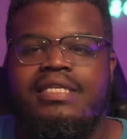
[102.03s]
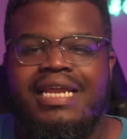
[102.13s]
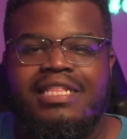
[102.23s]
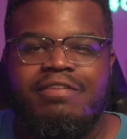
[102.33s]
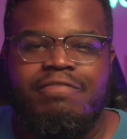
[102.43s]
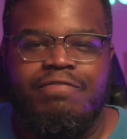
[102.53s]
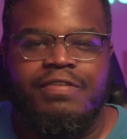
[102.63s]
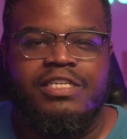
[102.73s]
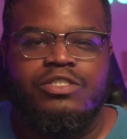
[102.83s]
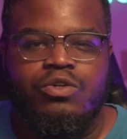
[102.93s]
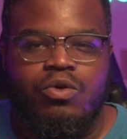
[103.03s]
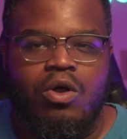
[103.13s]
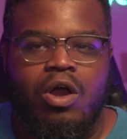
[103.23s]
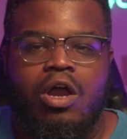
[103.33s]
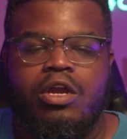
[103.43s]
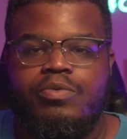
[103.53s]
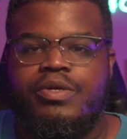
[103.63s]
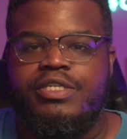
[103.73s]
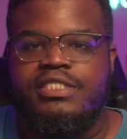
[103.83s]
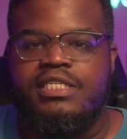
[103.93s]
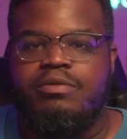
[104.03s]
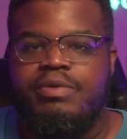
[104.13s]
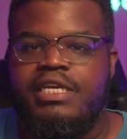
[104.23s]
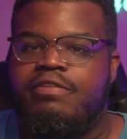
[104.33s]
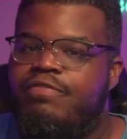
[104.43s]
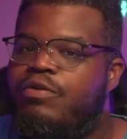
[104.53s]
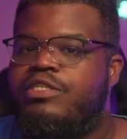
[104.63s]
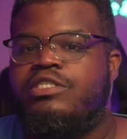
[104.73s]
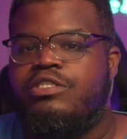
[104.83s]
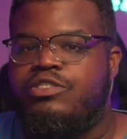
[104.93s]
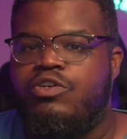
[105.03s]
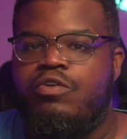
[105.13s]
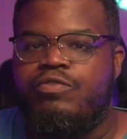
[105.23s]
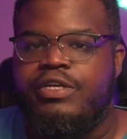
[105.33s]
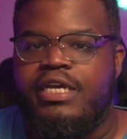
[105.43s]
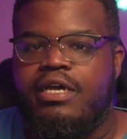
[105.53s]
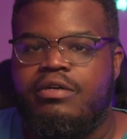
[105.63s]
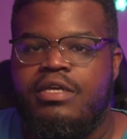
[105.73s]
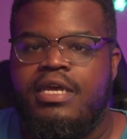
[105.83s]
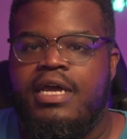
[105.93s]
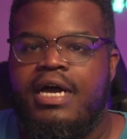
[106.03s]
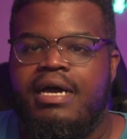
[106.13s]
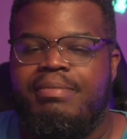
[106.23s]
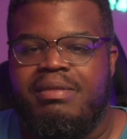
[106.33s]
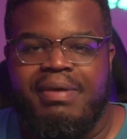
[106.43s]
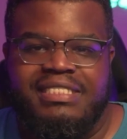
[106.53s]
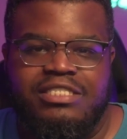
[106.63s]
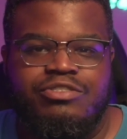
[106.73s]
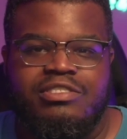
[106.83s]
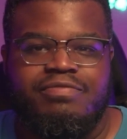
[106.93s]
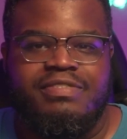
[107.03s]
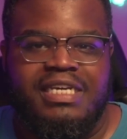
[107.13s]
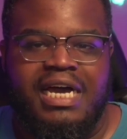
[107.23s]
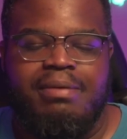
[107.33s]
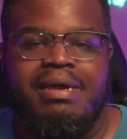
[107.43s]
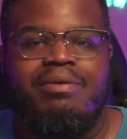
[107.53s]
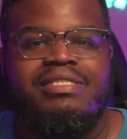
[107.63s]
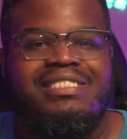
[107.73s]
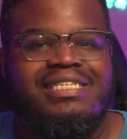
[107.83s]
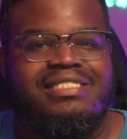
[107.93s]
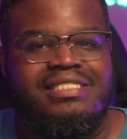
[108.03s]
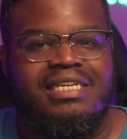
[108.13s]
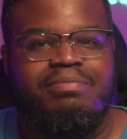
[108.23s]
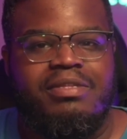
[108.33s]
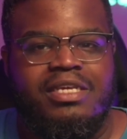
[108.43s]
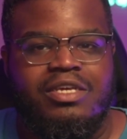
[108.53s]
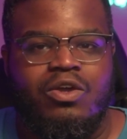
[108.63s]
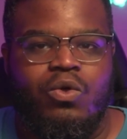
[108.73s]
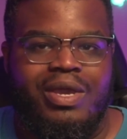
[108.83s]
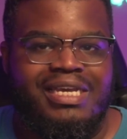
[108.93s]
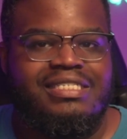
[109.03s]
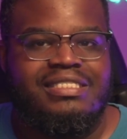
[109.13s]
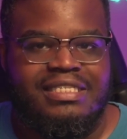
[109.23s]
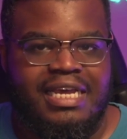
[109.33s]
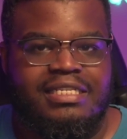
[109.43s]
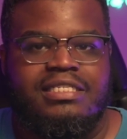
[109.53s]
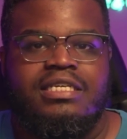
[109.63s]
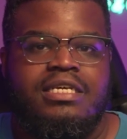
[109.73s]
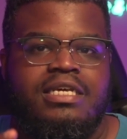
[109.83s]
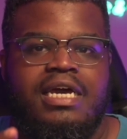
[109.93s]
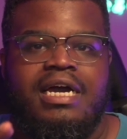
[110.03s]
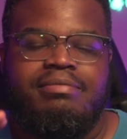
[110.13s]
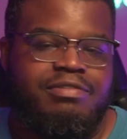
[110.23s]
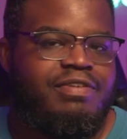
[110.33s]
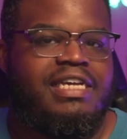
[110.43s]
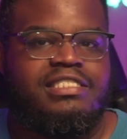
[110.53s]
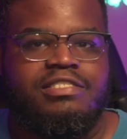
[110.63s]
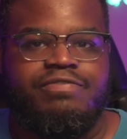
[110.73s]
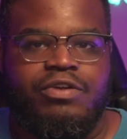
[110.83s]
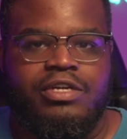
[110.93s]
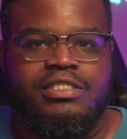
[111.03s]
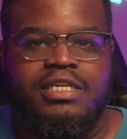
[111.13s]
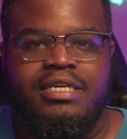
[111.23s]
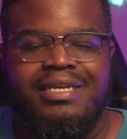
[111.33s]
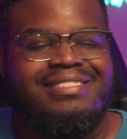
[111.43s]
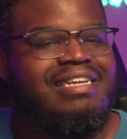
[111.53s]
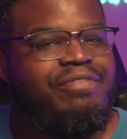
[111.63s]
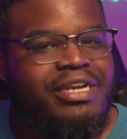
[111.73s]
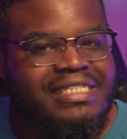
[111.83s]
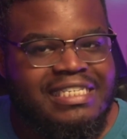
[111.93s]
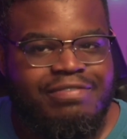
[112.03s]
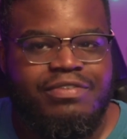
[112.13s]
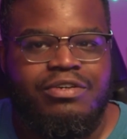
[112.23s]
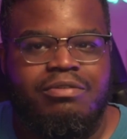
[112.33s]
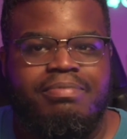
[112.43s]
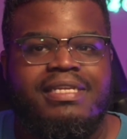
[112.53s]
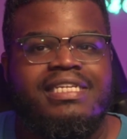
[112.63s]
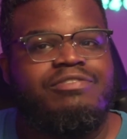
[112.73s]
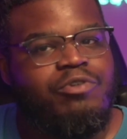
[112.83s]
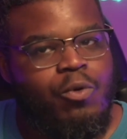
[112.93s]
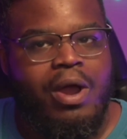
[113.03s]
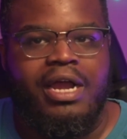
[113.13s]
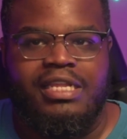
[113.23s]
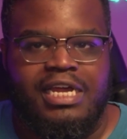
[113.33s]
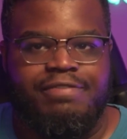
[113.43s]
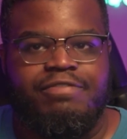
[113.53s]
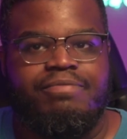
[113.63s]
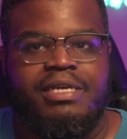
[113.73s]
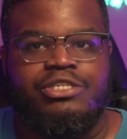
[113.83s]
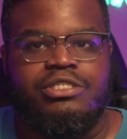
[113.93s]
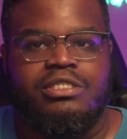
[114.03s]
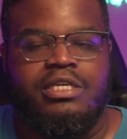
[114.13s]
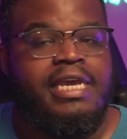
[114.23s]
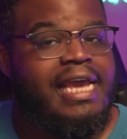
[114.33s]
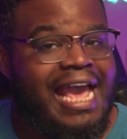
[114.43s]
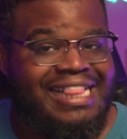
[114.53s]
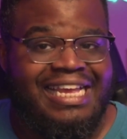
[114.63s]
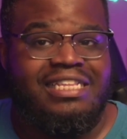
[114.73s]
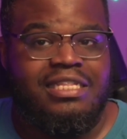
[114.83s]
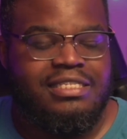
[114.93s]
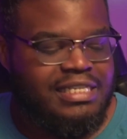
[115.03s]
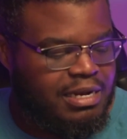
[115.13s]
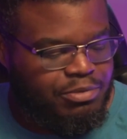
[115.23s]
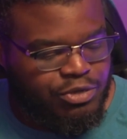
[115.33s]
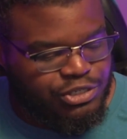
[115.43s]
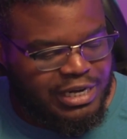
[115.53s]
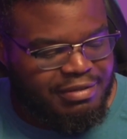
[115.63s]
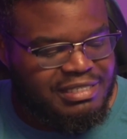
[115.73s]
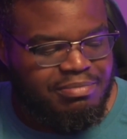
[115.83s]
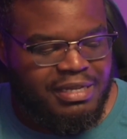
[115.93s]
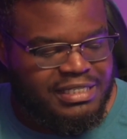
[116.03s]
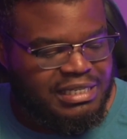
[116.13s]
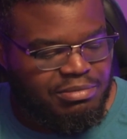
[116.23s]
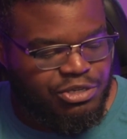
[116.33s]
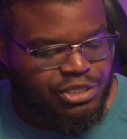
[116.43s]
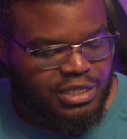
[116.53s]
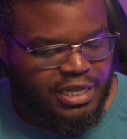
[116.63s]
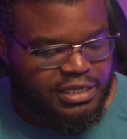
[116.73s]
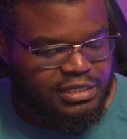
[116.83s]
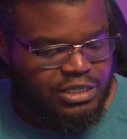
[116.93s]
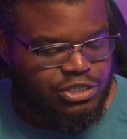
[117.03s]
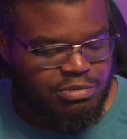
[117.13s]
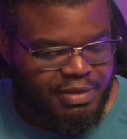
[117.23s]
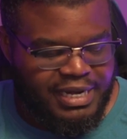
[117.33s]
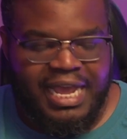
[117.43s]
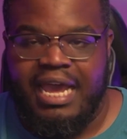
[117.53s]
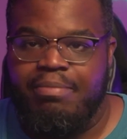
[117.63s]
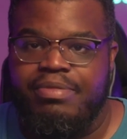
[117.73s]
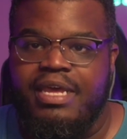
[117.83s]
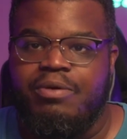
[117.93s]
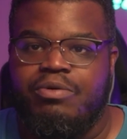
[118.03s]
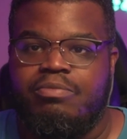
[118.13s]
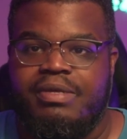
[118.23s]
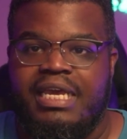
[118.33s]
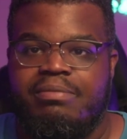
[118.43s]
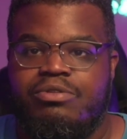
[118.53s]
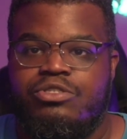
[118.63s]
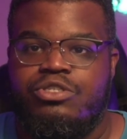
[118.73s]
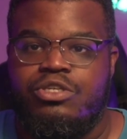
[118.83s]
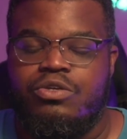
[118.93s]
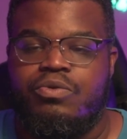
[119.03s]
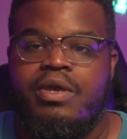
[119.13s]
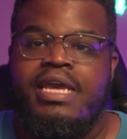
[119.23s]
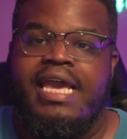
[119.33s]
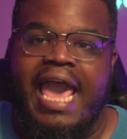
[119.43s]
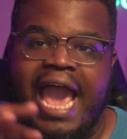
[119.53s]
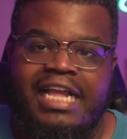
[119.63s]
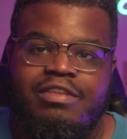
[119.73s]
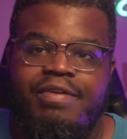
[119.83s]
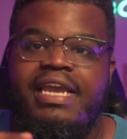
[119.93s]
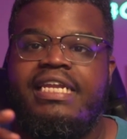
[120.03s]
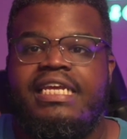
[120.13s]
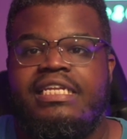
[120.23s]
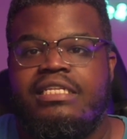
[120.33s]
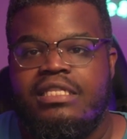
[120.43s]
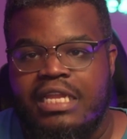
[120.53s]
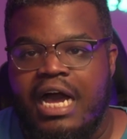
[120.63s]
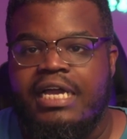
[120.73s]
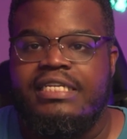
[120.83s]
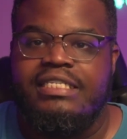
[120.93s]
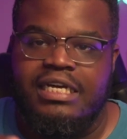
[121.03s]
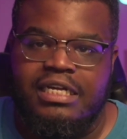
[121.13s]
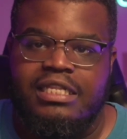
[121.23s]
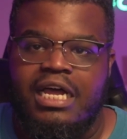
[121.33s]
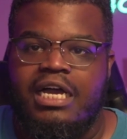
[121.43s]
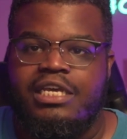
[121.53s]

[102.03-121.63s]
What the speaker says: Now that the physical hardware is done, we can focus on the software now. In the best interest of time, I would say set up the quick set devices first. It's not very difficult, but it does require a lot of information. At the end of the setup, you should have something similar to this. It should be an app that will be able to activate and lock and unlock